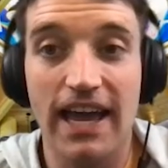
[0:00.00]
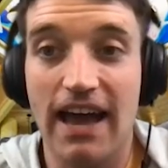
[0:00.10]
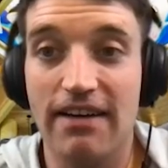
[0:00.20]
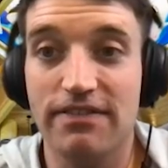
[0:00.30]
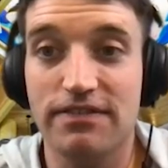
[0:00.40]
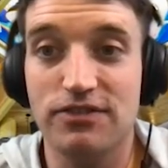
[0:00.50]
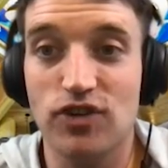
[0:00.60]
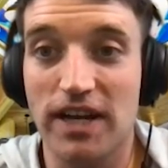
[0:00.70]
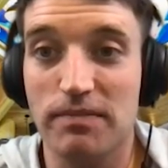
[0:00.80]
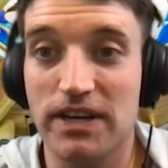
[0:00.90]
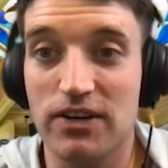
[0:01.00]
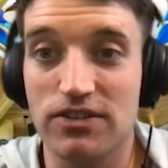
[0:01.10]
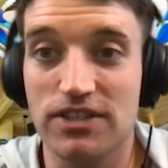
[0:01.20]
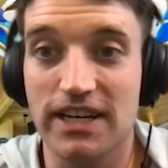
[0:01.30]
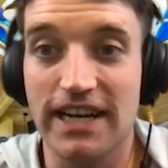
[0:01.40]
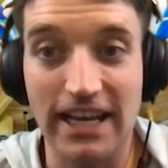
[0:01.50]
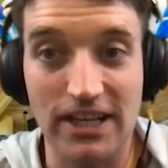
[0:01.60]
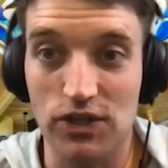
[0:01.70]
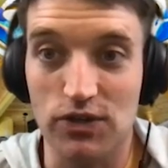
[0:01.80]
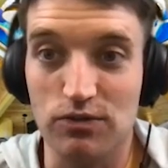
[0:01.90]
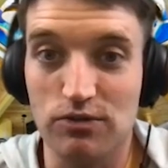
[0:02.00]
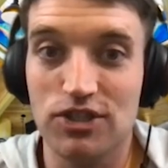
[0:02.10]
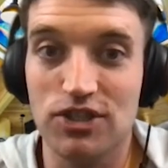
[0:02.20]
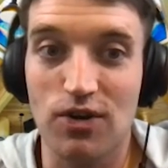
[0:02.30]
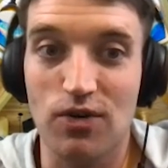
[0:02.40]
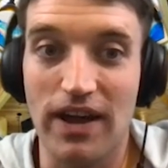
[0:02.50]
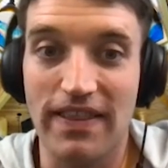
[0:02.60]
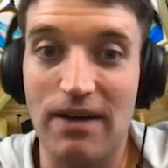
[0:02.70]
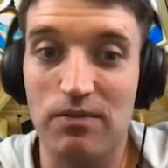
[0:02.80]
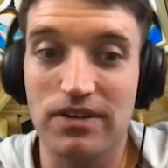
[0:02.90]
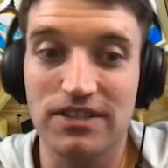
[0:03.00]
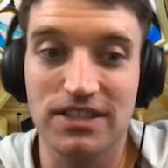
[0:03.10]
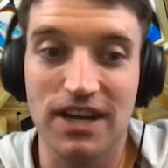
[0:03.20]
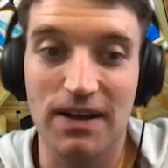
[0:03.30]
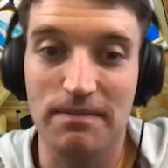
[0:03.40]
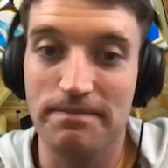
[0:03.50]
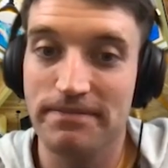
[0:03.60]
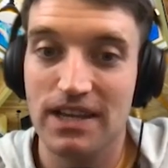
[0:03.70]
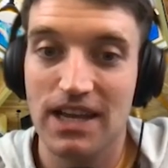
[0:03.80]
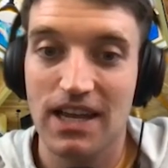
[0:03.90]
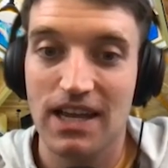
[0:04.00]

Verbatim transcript: i have drank beers in an igloo so and that was um